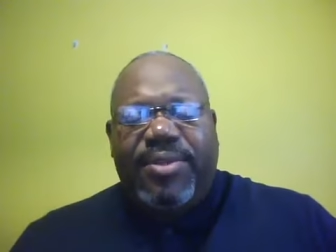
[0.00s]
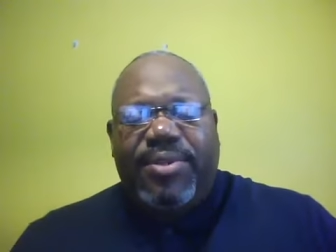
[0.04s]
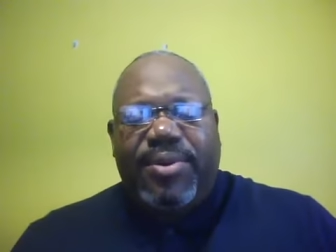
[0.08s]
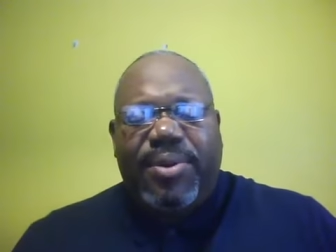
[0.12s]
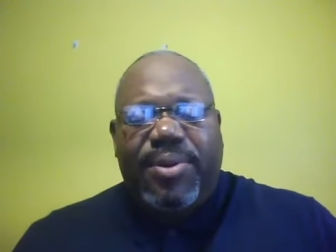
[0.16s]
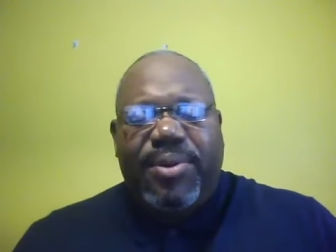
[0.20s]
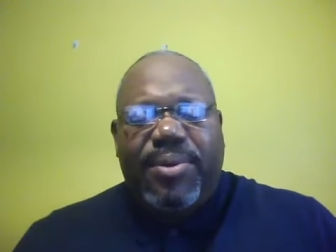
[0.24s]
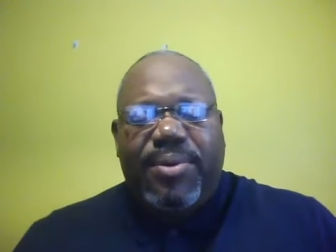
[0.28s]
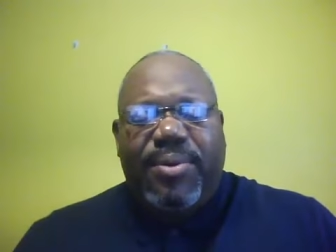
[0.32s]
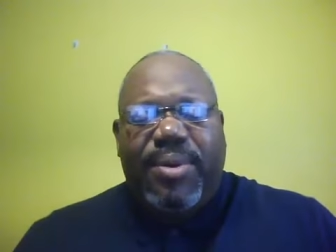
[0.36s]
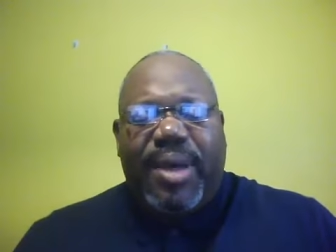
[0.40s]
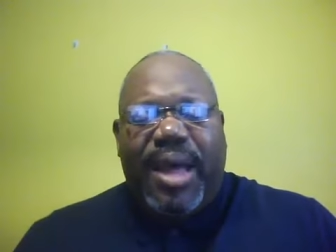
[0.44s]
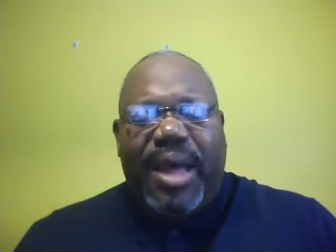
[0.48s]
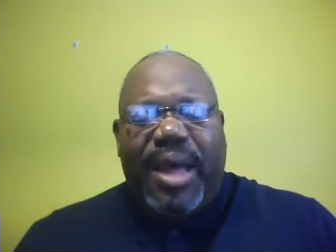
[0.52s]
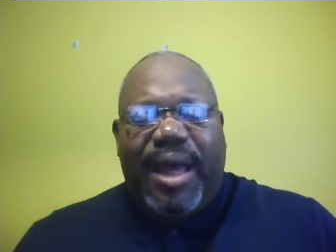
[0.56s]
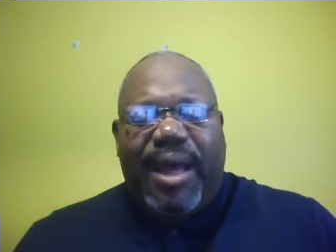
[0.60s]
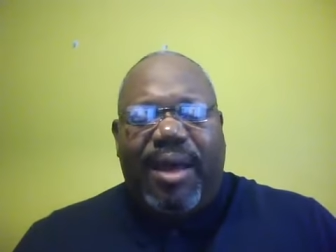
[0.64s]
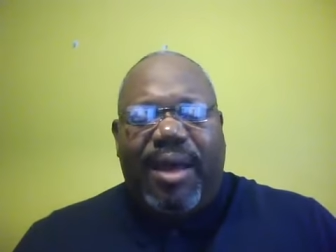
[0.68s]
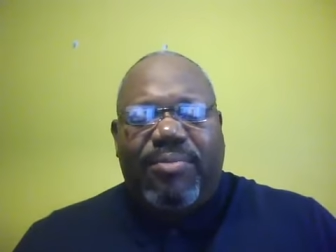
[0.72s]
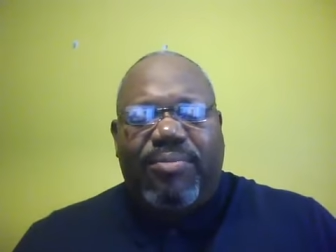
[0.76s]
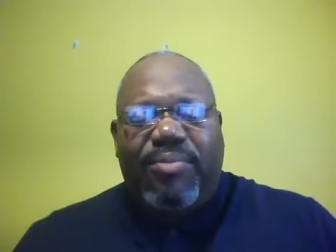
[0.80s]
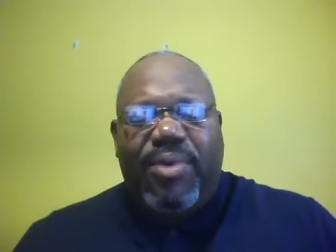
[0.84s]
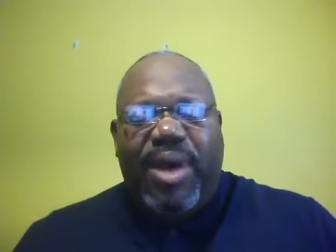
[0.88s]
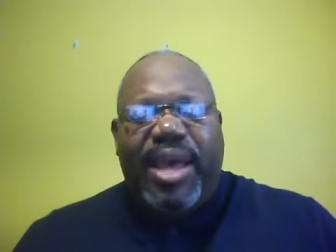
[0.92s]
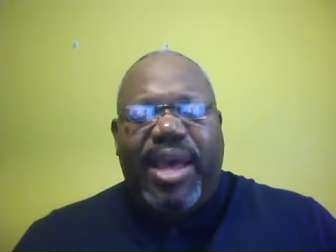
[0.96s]
through
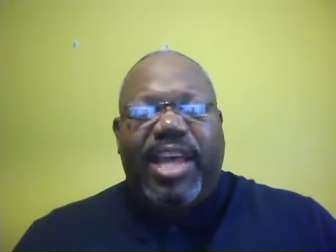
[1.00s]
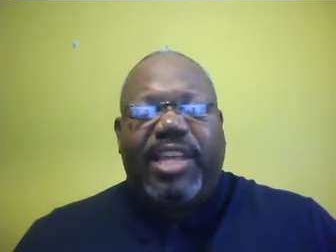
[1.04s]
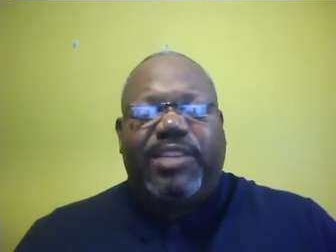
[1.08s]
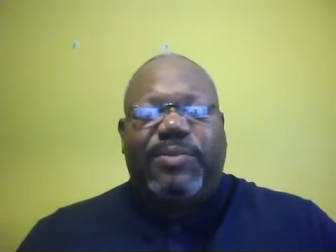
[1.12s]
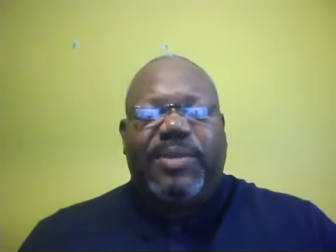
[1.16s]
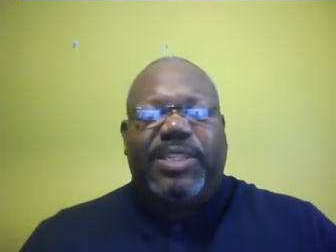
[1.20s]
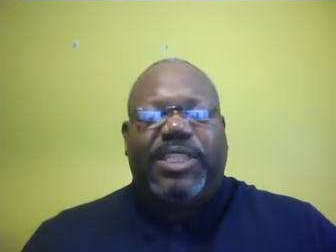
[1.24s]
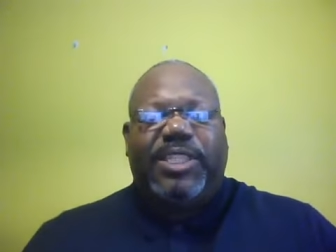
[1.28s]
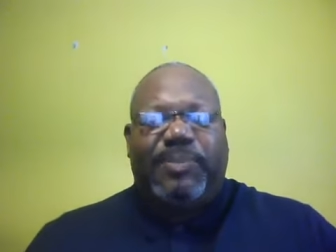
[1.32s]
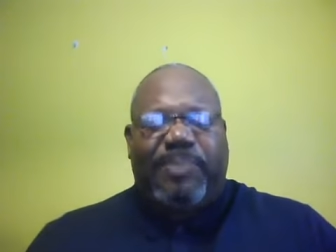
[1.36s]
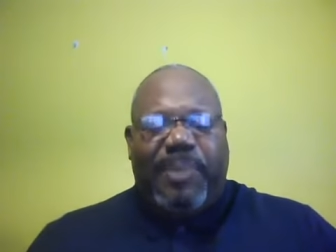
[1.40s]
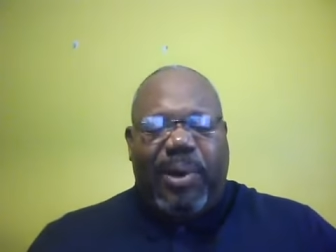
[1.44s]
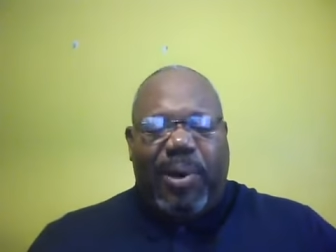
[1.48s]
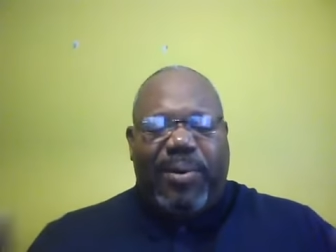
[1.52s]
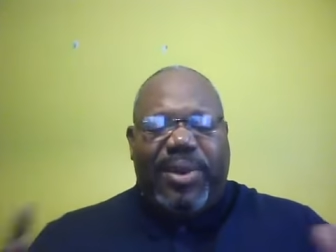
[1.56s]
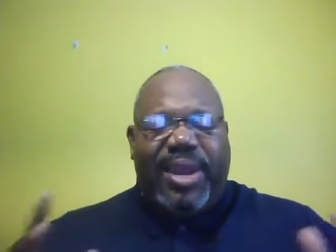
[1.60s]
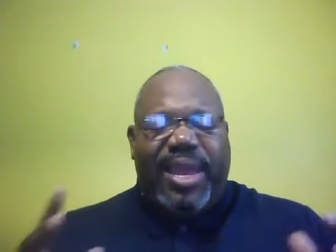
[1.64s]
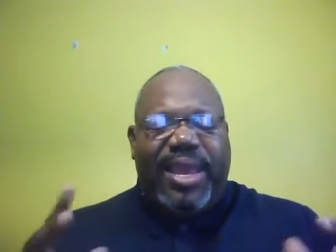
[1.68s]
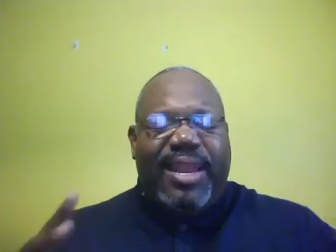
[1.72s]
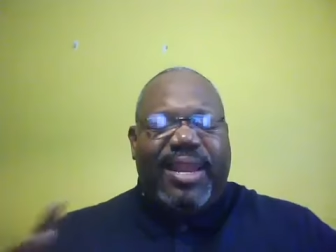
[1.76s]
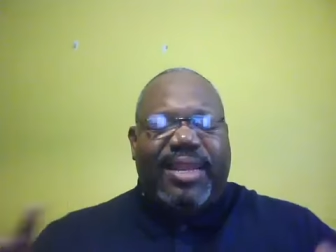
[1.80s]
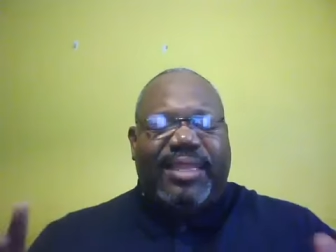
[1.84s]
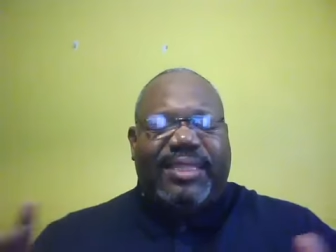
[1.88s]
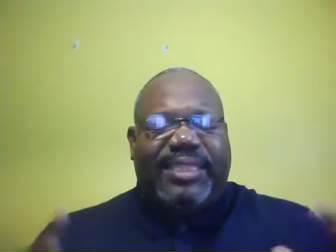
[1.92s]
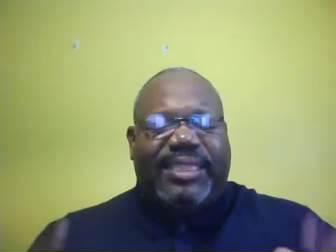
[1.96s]
uh, what has been
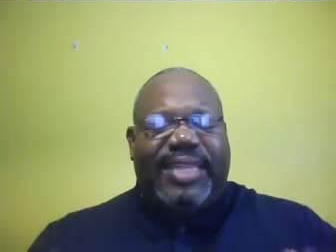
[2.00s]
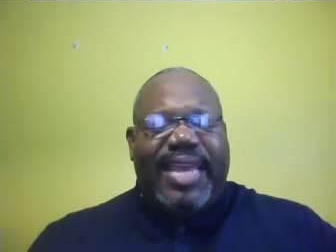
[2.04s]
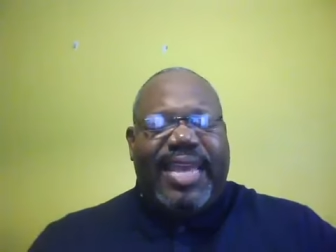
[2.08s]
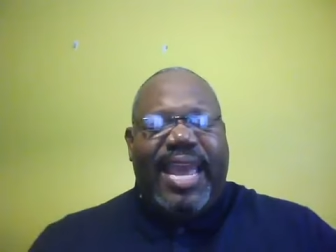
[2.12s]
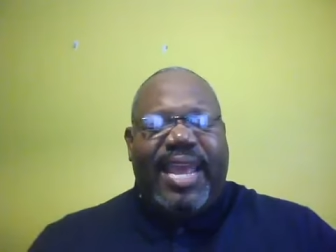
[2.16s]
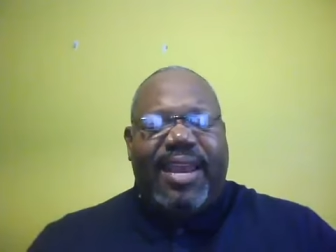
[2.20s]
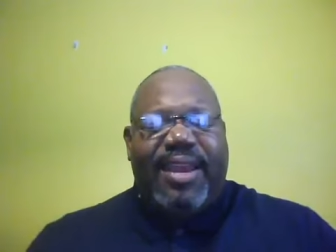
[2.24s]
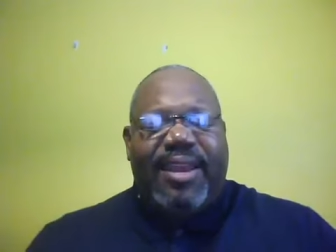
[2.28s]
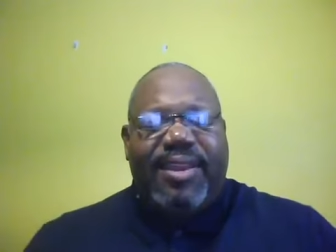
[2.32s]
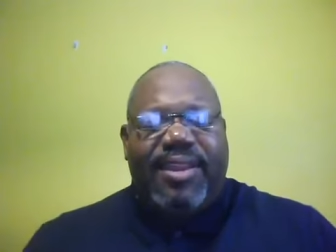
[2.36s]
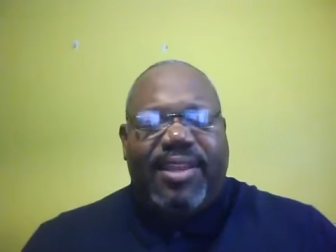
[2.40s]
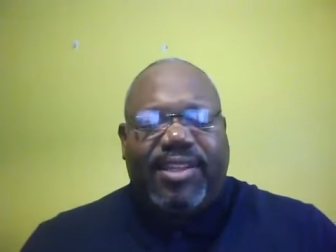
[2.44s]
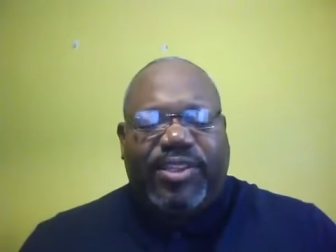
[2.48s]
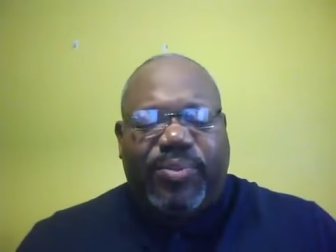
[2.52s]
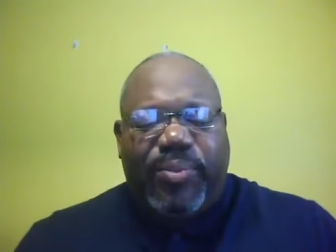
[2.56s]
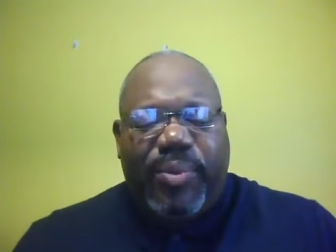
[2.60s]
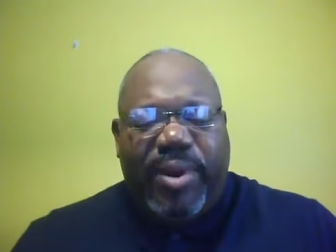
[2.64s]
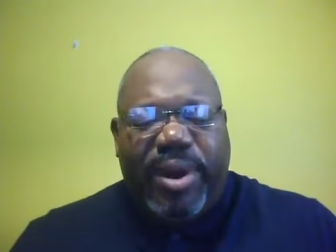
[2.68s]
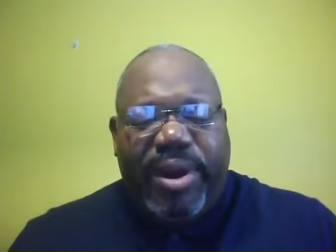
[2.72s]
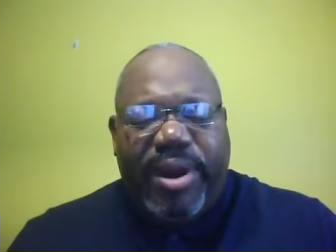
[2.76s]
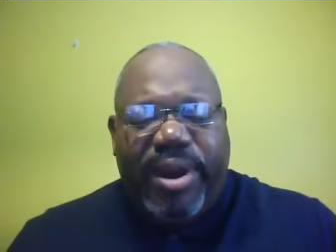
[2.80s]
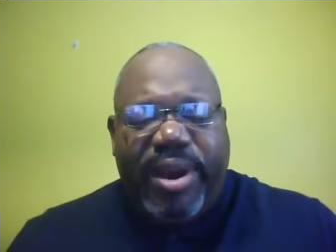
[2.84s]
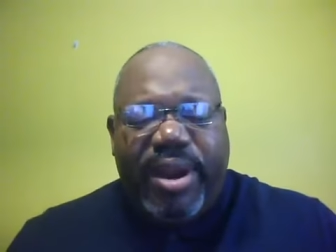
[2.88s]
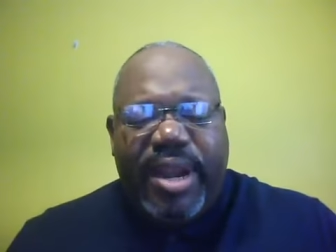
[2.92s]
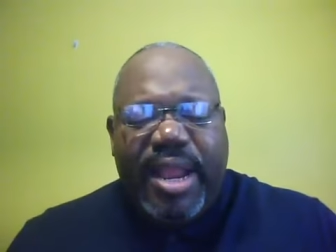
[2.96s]
spoken and said in this
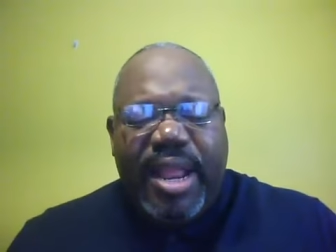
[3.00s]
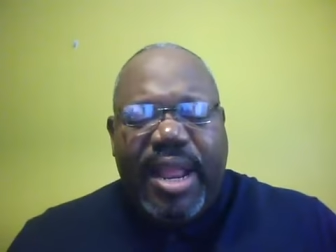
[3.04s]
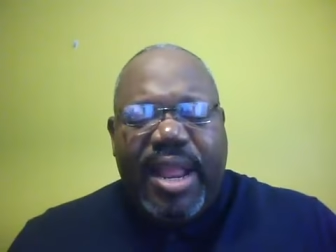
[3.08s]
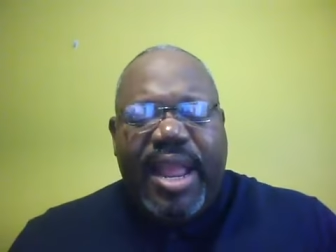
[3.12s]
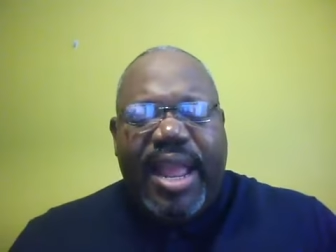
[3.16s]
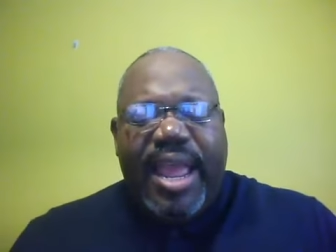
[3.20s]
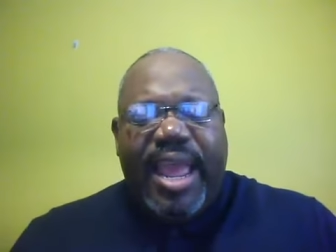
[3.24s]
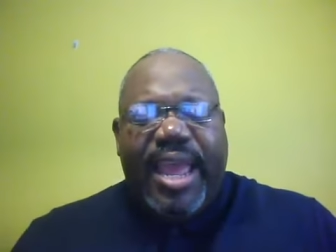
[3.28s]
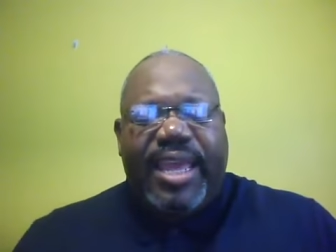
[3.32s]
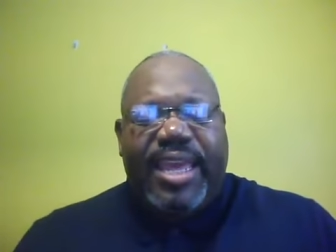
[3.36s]
word